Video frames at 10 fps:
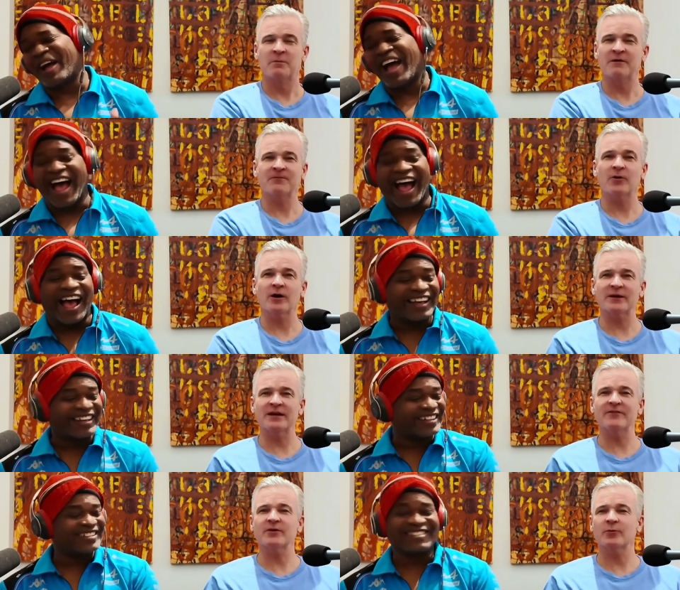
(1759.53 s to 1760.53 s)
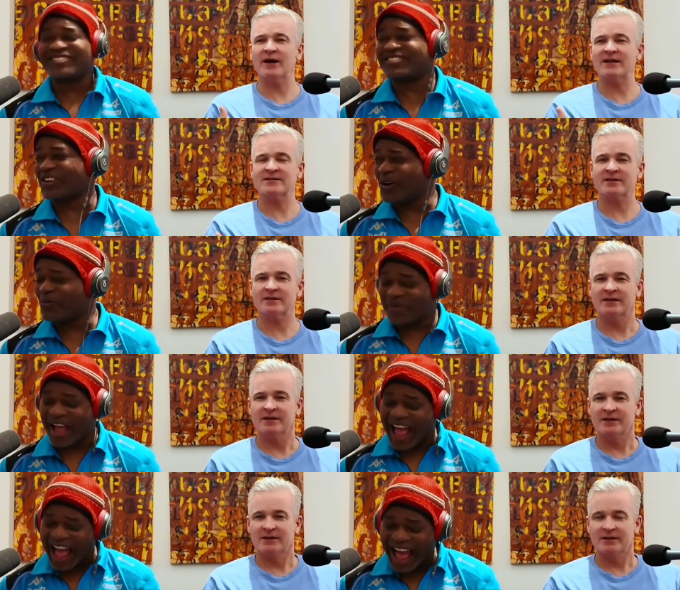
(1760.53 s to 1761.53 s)
Speaker 1: bad. Before we even they're went so to
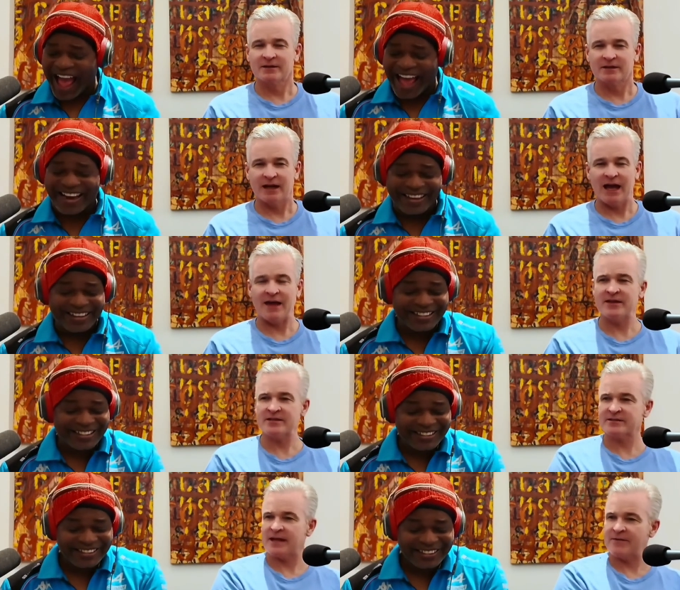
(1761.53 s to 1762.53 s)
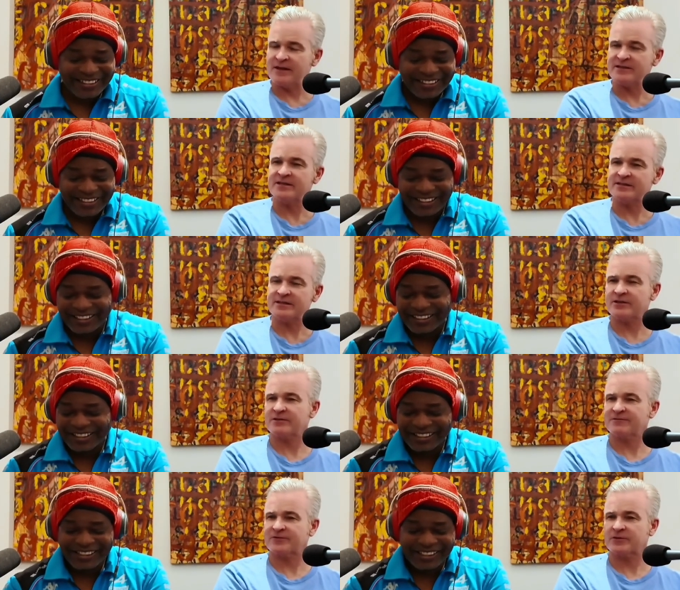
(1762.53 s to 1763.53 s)
bad, and this and this isn't
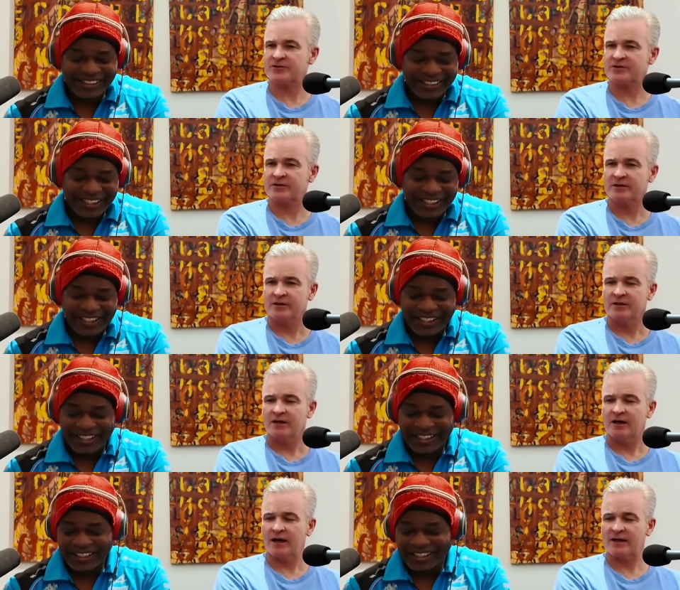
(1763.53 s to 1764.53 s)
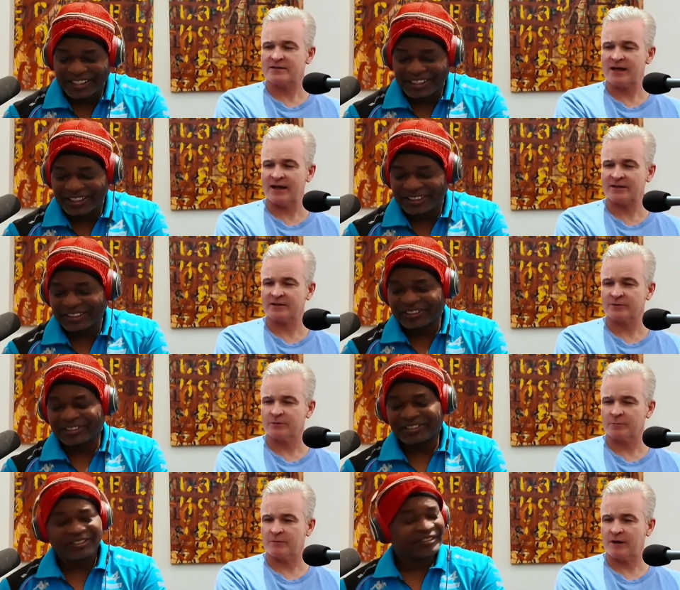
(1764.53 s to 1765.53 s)
their first. Uh,
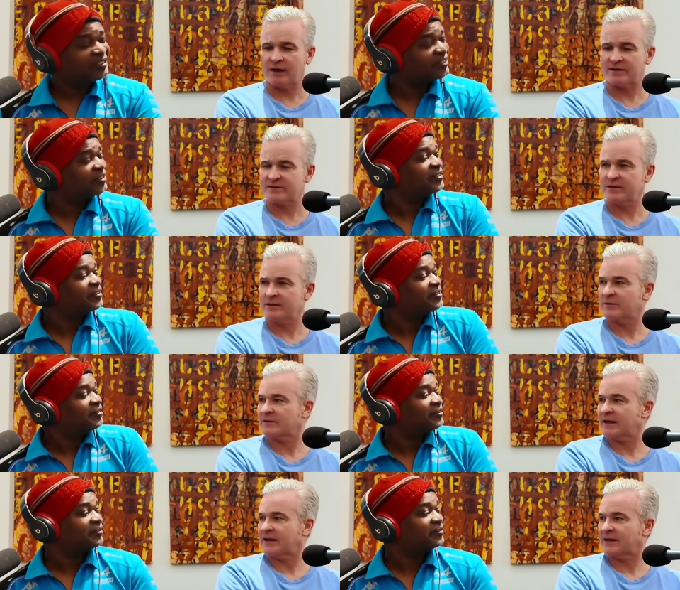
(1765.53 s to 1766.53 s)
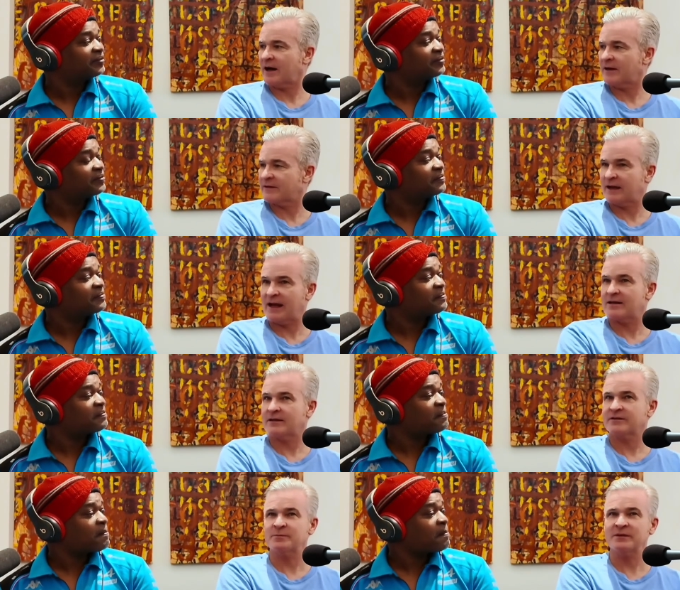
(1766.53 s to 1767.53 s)
technical uh, team that they cut. That
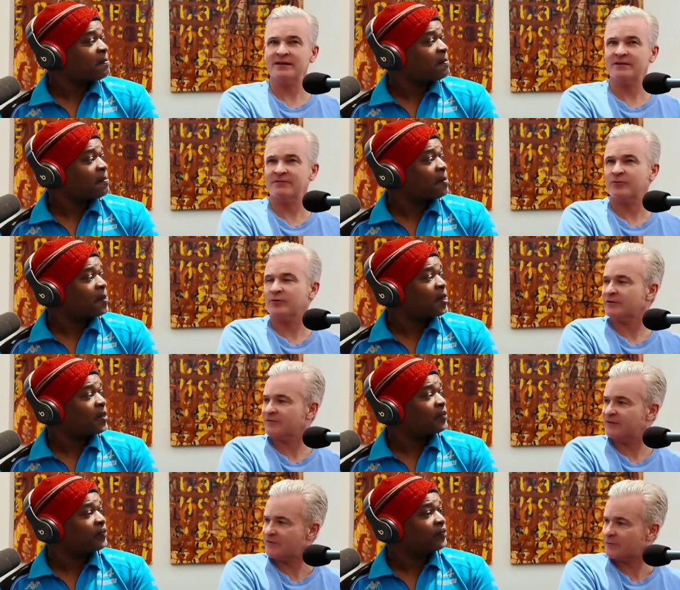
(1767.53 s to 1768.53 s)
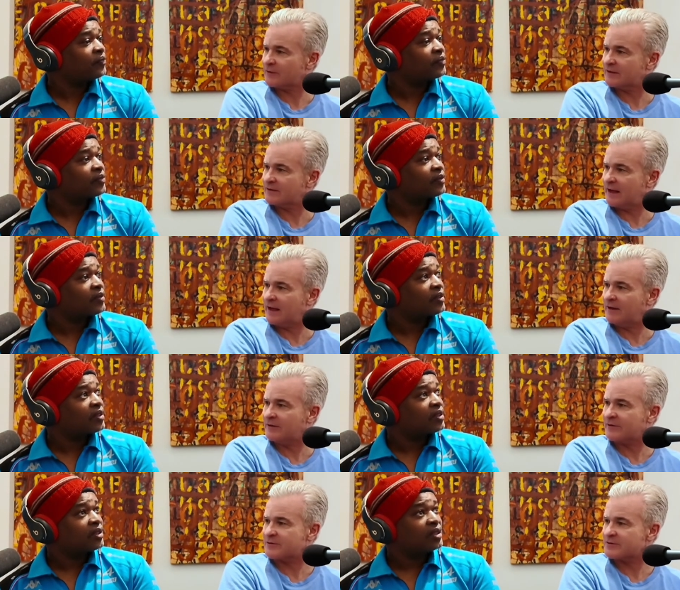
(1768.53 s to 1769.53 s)
had, it's been like the fourth or fifth one in eight
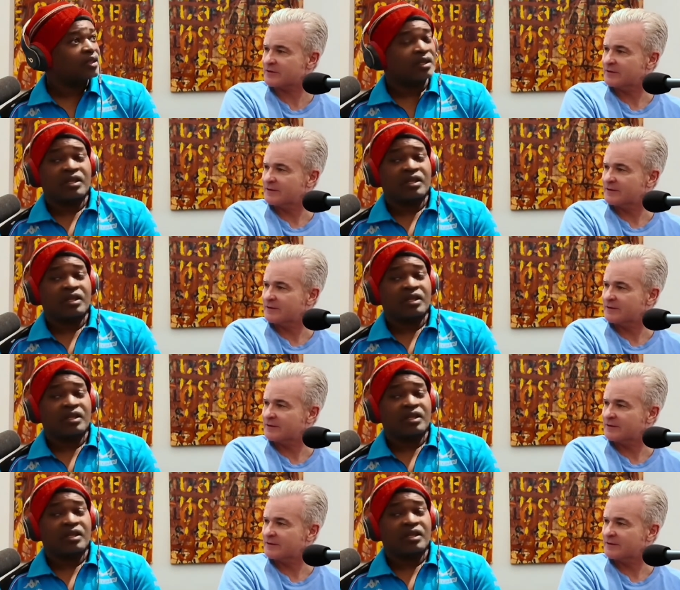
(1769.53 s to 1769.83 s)
years.